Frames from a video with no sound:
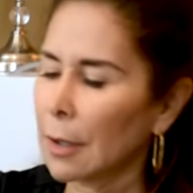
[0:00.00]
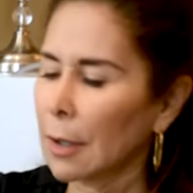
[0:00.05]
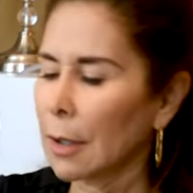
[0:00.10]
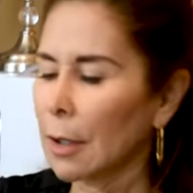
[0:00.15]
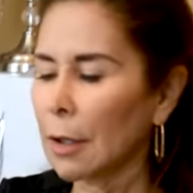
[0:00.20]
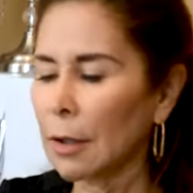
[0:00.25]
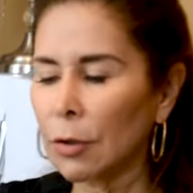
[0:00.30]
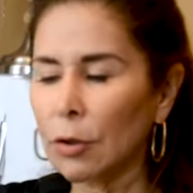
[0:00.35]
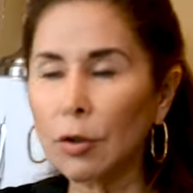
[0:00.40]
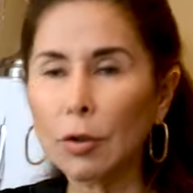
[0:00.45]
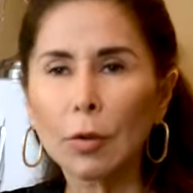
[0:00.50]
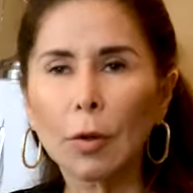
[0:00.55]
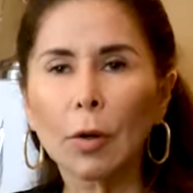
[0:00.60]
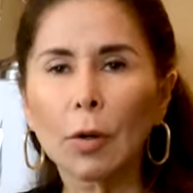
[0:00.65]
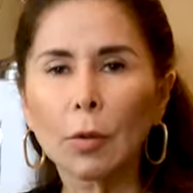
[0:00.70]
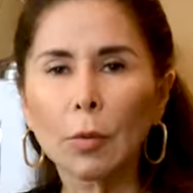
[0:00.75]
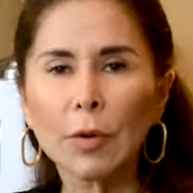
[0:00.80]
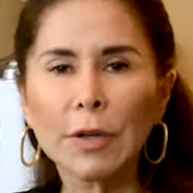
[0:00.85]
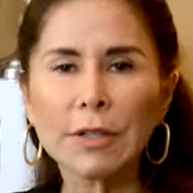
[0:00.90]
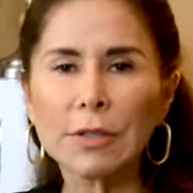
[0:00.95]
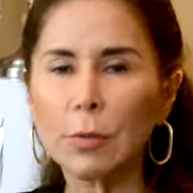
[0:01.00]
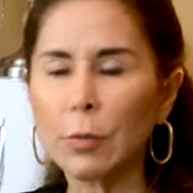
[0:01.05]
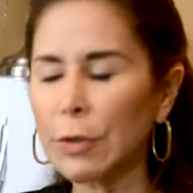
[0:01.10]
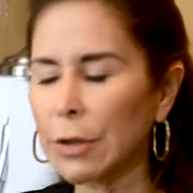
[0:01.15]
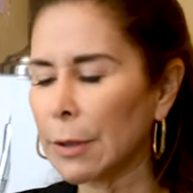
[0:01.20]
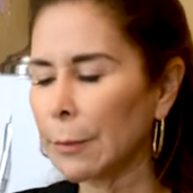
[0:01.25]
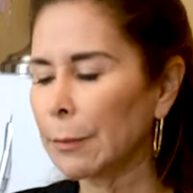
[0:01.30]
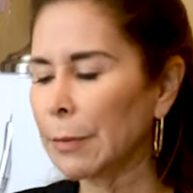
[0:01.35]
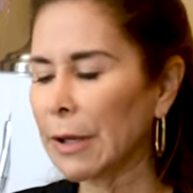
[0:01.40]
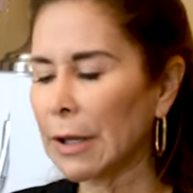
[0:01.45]
And you always, with
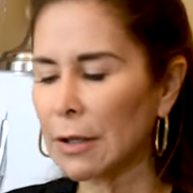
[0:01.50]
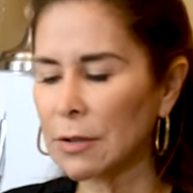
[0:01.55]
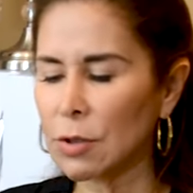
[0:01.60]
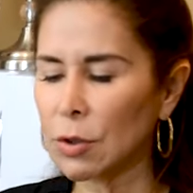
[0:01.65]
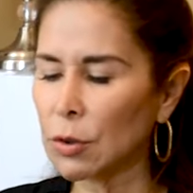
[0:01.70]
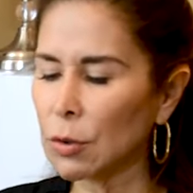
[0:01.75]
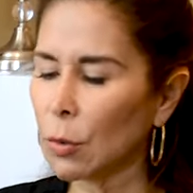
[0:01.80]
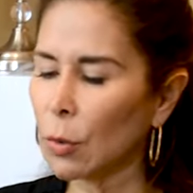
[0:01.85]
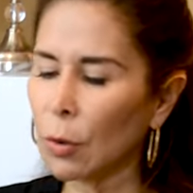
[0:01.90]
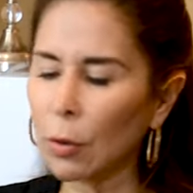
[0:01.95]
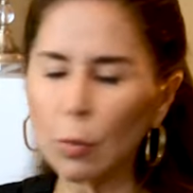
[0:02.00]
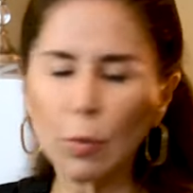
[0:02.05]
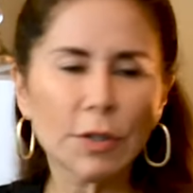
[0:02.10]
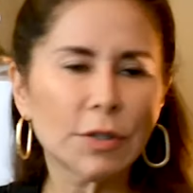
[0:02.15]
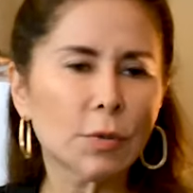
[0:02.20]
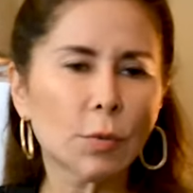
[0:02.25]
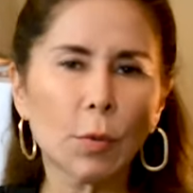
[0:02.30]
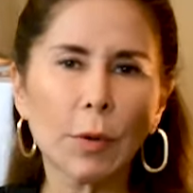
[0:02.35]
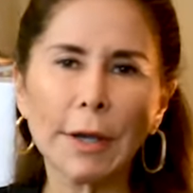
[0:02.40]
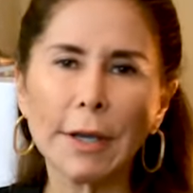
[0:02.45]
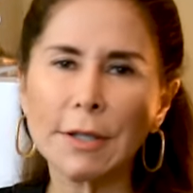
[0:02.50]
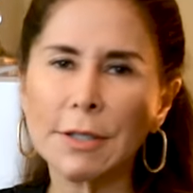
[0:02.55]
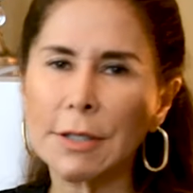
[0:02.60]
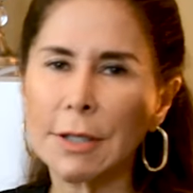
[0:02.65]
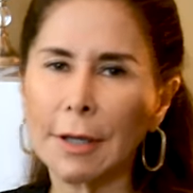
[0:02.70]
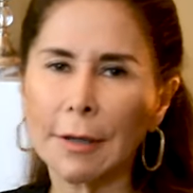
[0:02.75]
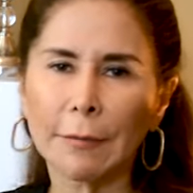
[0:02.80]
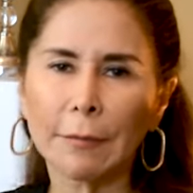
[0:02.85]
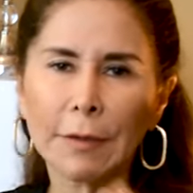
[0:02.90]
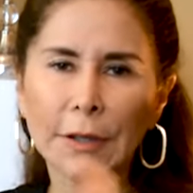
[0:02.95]
the peels, you always
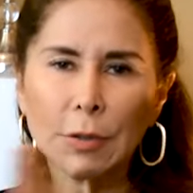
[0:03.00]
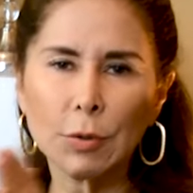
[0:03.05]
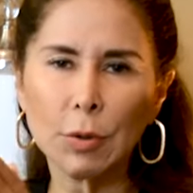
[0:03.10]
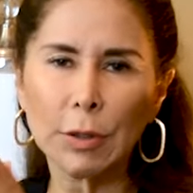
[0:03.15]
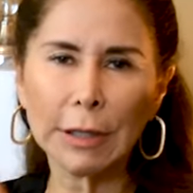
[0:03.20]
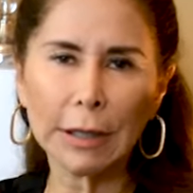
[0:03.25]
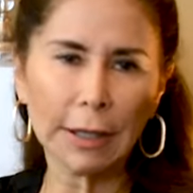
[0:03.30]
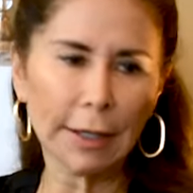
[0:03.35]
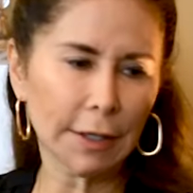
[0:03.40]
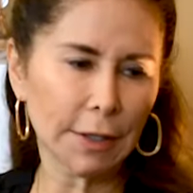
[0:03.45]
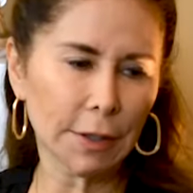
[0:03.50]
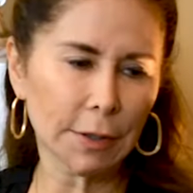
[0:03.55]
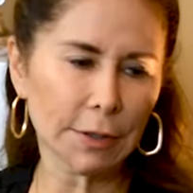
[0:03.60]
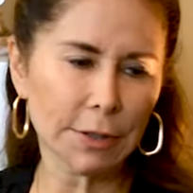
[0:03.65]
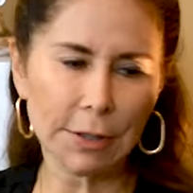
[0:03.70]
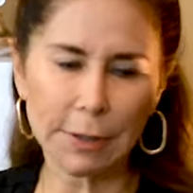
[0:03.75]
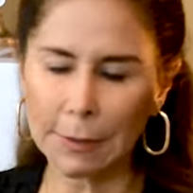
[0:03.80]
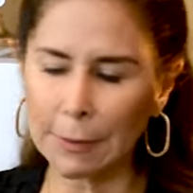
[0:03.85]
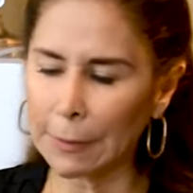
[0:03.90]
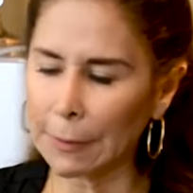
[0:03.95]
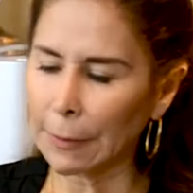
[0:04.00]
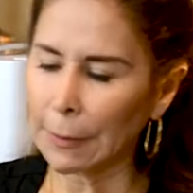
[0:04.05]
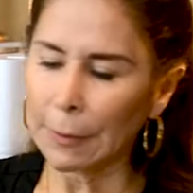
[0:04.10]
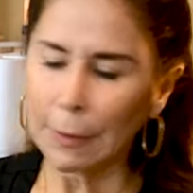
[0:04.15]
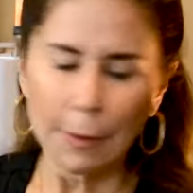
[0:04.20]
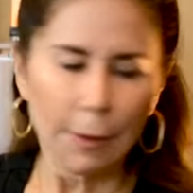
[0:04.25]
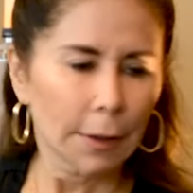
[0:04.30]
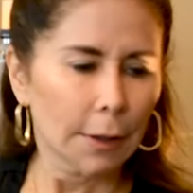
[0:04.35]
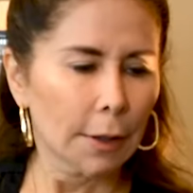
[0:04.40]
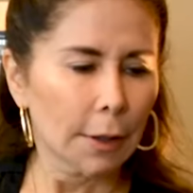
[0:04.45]
wait between layers.
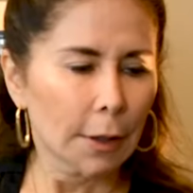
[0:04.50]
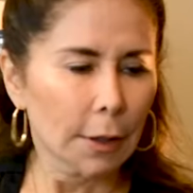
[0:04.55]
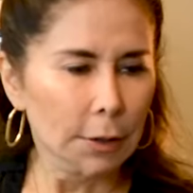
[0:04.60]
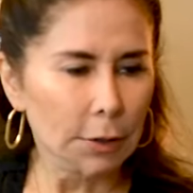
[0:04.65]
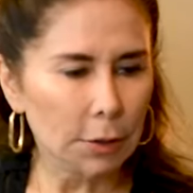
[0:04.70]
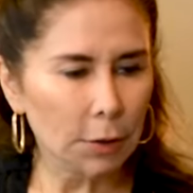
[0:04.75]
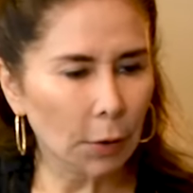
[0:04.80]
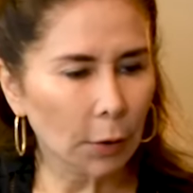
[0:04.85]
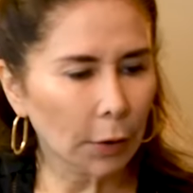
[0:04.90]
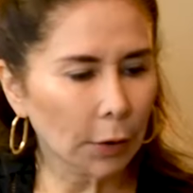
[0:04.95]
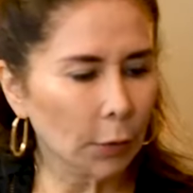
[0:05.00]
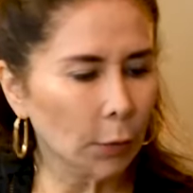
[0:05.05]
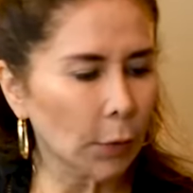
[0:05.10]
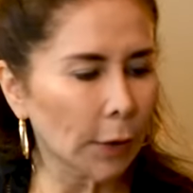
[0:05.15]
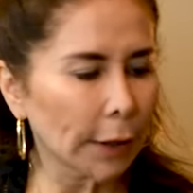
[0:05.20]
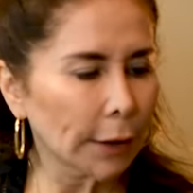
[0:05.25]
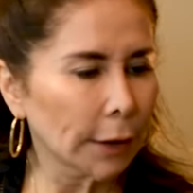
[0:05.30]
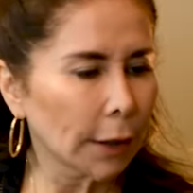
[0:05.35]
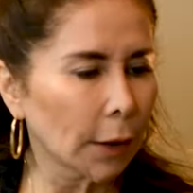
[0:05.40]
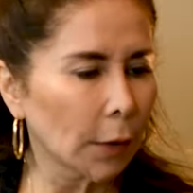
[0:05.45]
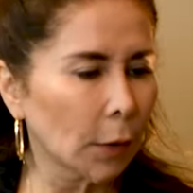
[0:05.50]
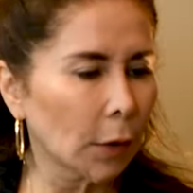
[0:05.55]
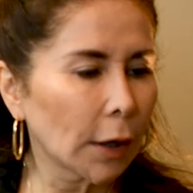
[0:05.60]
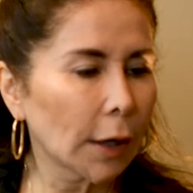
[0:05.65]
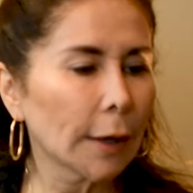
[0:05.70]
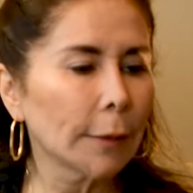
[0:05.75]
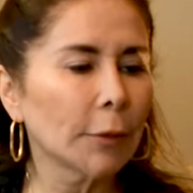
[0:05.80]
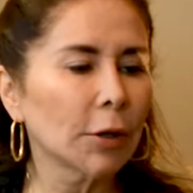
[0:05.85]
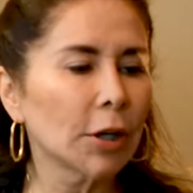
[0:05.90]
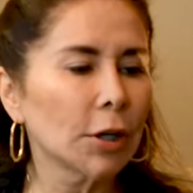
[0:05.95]
So right now
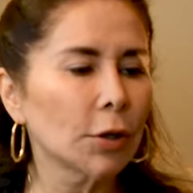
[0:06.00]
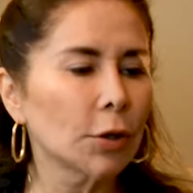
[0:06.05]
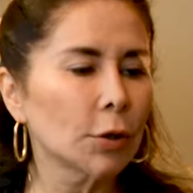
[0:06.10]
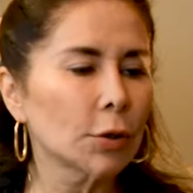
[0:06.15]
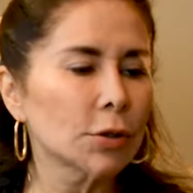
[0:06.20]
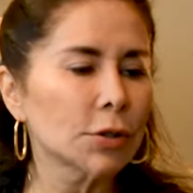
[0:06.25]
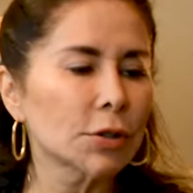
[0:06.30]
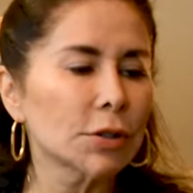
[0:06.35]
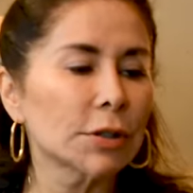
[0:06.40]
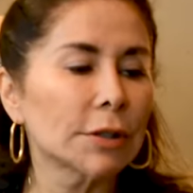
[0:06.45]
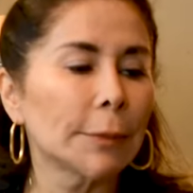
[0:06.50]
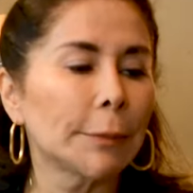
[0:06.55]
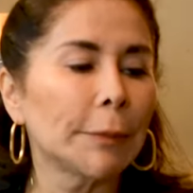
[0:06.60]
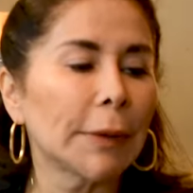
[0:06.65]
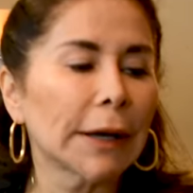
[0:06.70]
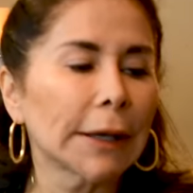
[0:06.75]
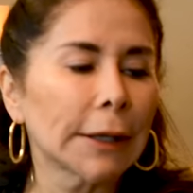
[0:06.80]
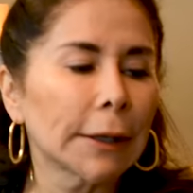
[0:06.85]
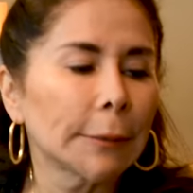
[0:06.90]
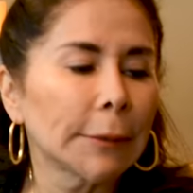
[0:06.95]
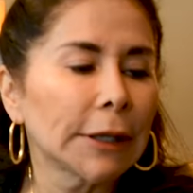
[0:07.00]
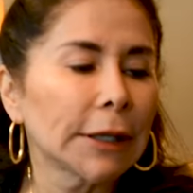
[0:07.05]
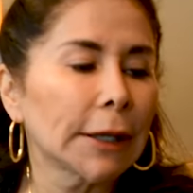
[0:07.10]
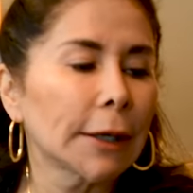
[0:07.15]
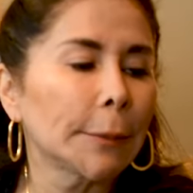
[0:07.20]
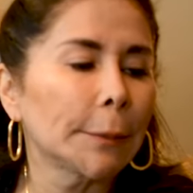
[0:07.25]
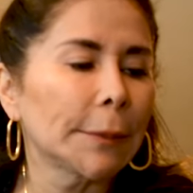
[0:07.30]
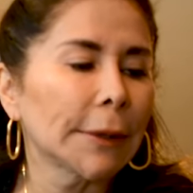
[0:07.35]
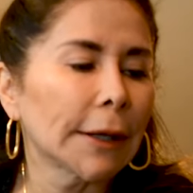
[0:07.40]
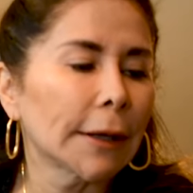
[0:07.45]
I'm gonna use the vitamin
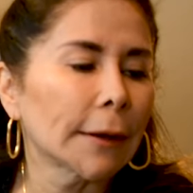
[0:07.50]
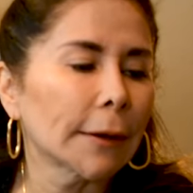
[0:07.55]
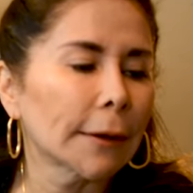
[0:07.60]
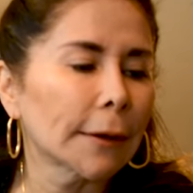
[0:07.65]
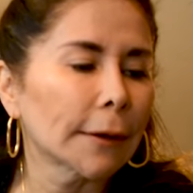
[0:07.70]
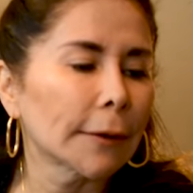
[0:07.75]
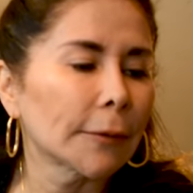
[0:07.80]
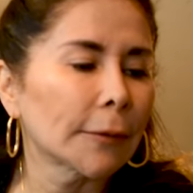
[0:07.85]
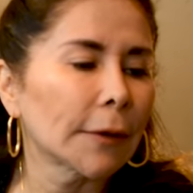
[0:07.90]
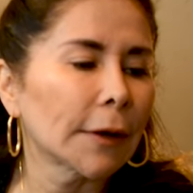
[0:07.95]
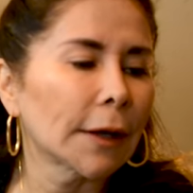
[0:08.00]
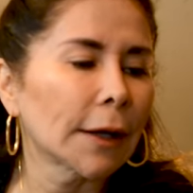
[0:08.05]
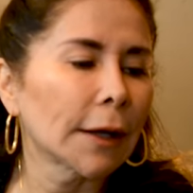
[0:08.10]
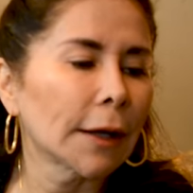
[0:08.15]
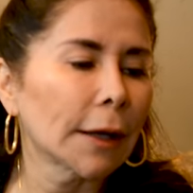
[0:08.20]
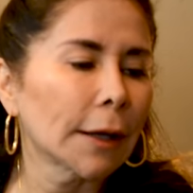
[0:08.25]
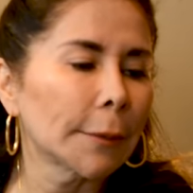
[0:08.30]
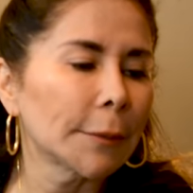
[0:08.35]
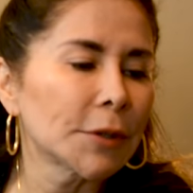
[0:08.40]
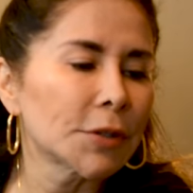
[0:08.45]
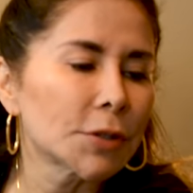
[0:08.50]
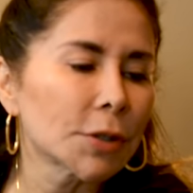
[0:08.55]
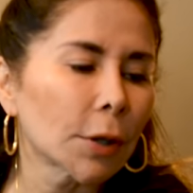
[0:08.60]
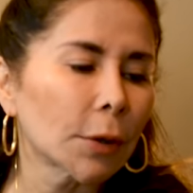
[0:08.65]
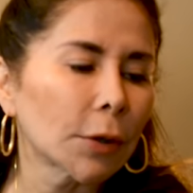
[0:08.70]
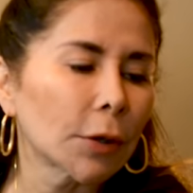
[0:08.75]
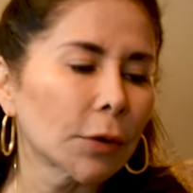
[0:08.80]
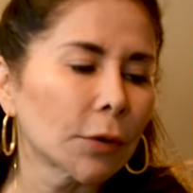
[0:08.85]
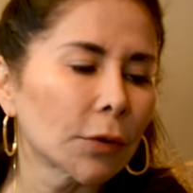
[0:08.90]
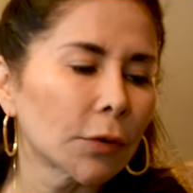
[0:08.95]
A peel, and let me show
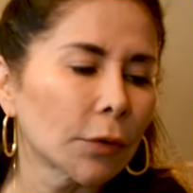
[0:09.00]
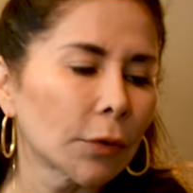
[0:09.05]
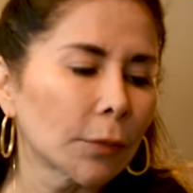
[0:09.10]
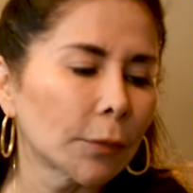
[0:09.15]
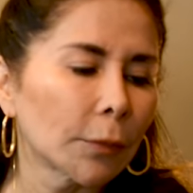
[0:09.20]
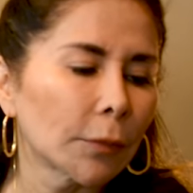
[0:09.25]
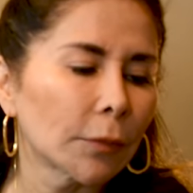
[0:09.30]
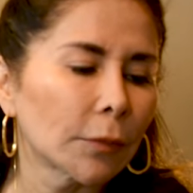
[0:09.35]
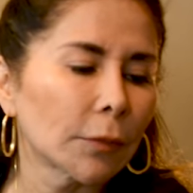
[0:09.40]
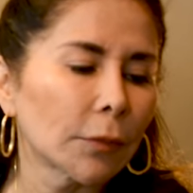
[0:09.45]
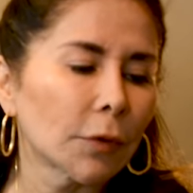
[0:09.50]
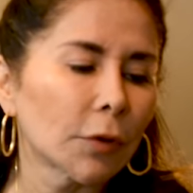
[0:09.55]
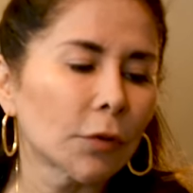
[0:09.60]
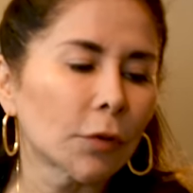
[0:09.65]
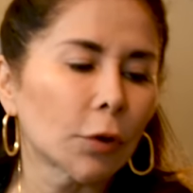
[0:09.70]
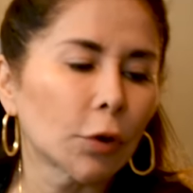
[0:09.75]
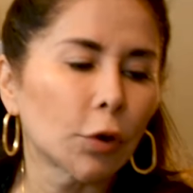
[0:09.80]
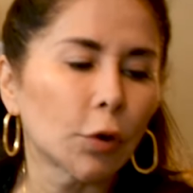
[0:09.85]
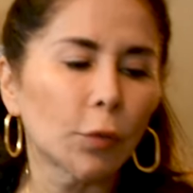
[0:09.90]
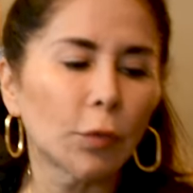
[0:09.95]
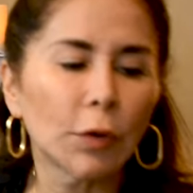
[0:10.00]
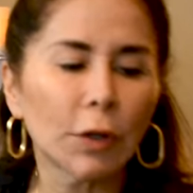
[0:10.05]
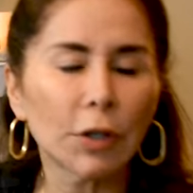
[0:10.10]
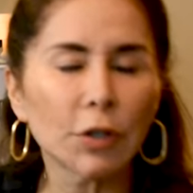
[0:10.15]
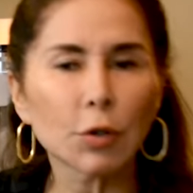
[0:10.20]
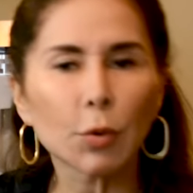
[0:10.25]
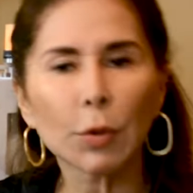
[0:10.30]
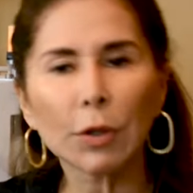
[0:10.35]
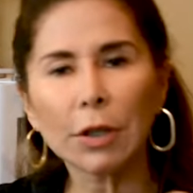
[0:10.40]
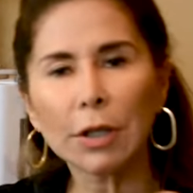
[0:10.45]
you. So you
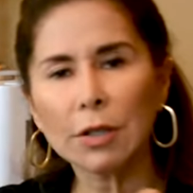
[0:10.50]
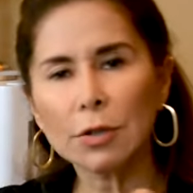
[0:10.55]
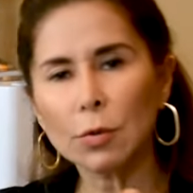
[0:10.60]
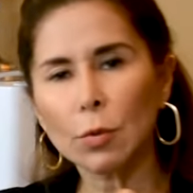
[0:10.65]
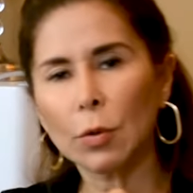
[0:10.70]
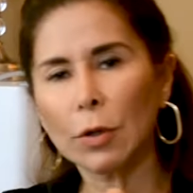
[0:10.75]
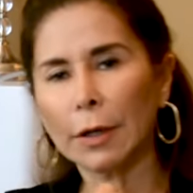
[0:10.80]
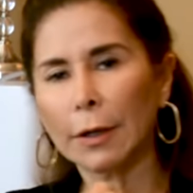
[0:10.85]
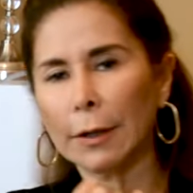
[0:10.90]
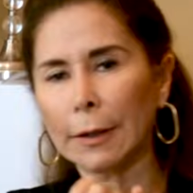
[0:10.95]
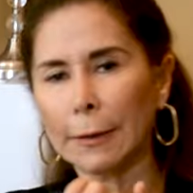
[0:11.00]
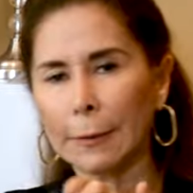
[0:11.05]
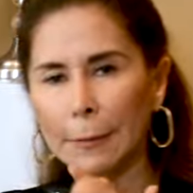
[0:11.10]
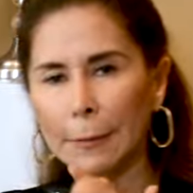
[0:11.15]
finish with this one,